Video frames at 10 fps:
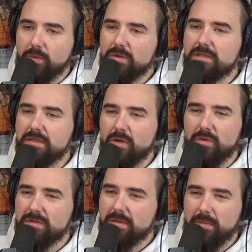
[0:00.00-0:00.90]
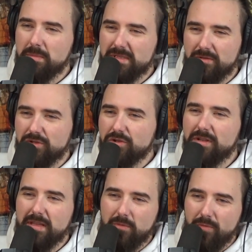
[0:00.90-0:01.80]
It was, you know, somebody
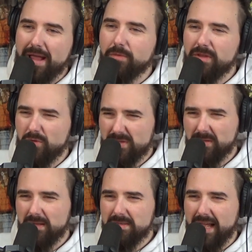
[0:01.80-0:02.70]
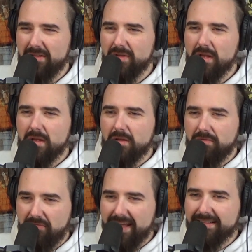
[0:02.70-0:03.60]
misunderstood and they ran with it. You know, sometimes they have
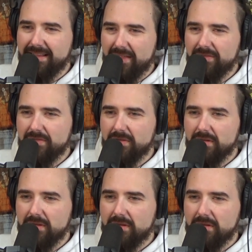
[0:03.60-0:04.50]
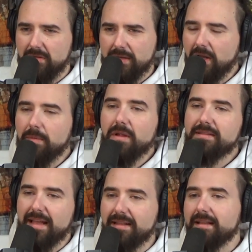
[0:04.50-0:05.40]
fake deaths. Yeah. Like, no, I'm
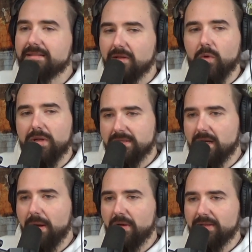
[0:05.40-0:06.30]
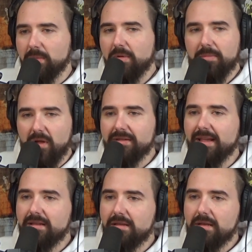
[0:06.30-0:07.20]
not dead. Then Stallone has to come out and tell people I'm not
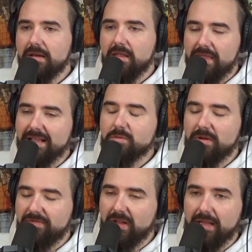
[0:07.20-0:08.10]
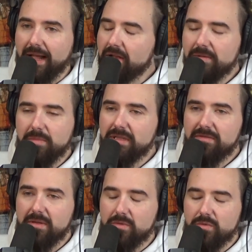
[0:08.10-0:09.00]
dead. Mm. That's what it felt like. I couldn't
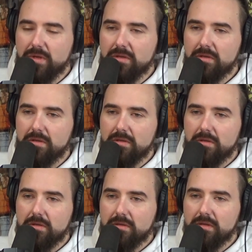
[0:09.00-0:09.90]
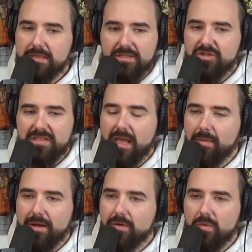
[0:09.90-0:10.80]
believe that it was real. Yeah. Because it just
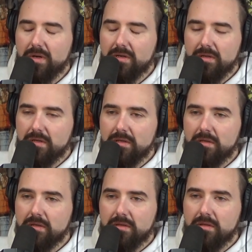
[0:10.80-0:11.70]
came out of nowhere. Yeah.